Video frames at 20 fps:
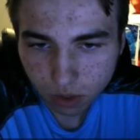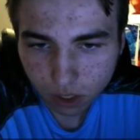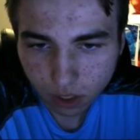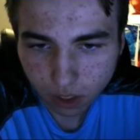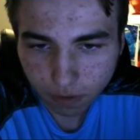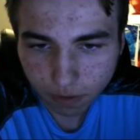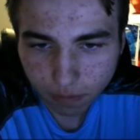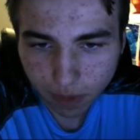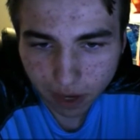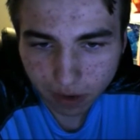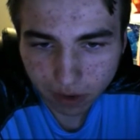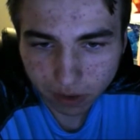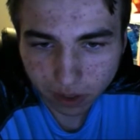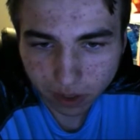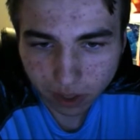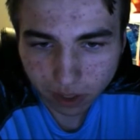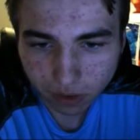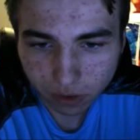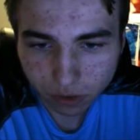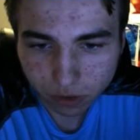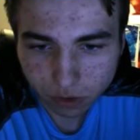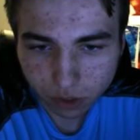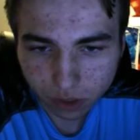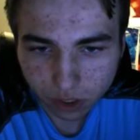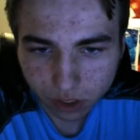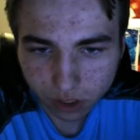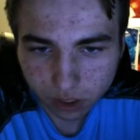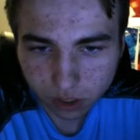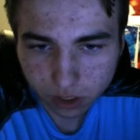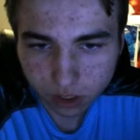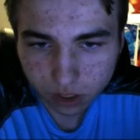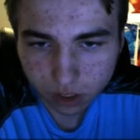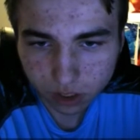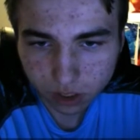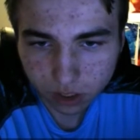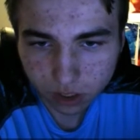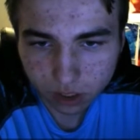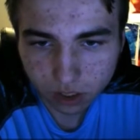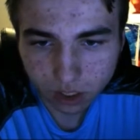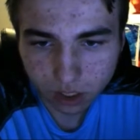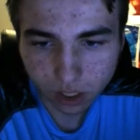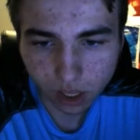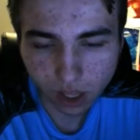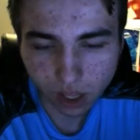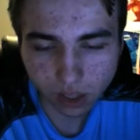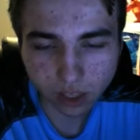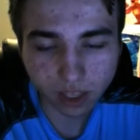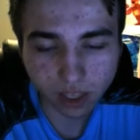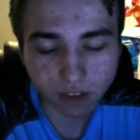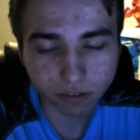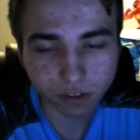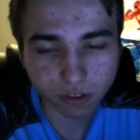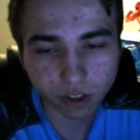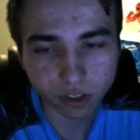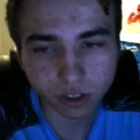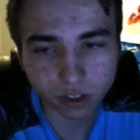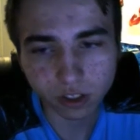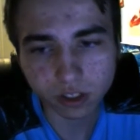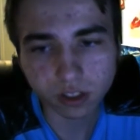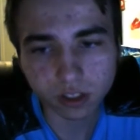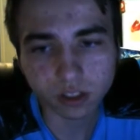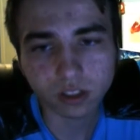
can give power to that and draw. And then Alpha early.